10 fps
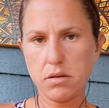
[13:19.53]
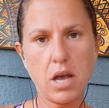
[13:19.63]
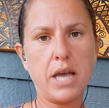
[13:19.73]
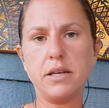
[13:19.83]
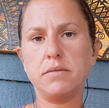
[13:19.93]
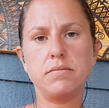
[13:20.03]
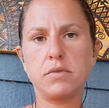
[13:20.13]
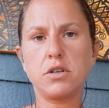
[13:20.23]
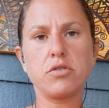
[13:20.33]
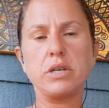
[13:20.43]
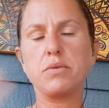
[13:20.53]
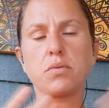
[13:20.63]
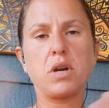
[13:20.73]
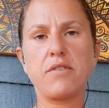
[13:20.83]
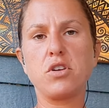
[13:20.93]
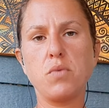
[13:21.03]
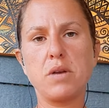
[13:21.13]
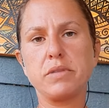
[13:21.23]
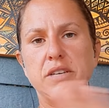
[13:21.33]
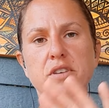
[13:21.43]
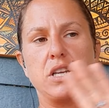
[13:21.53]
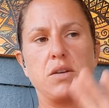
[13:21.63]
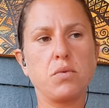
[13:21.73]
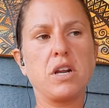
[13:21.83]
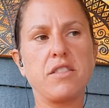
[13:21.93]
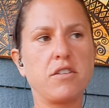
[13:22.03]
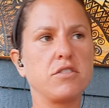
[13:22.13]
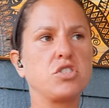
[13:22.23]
I agree with whatever you want to believe in and what other